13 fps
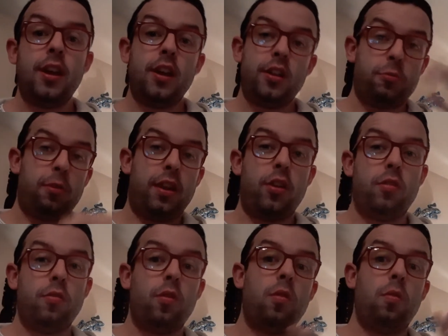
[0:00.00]
It's
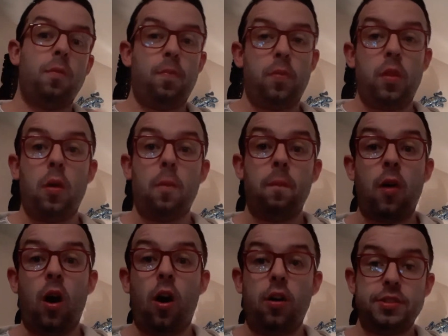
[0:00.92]
when
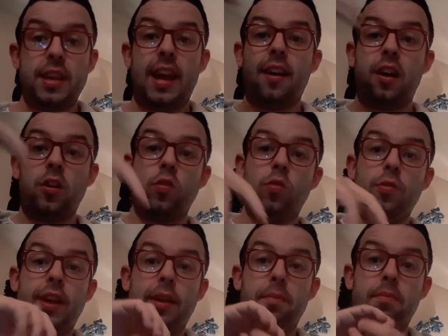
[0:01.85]
hot air and cold
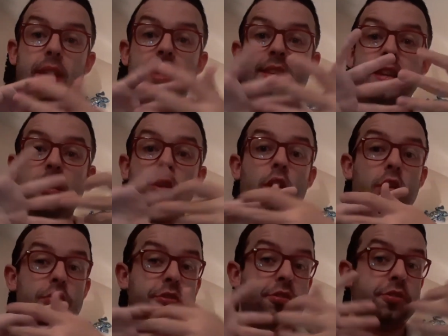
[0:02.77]
air meet and
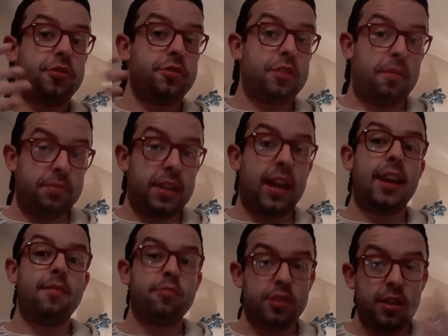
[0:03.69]
causes
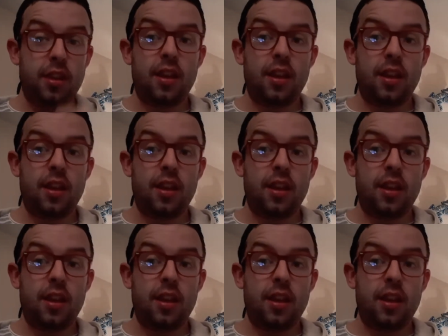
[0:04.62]
sometimes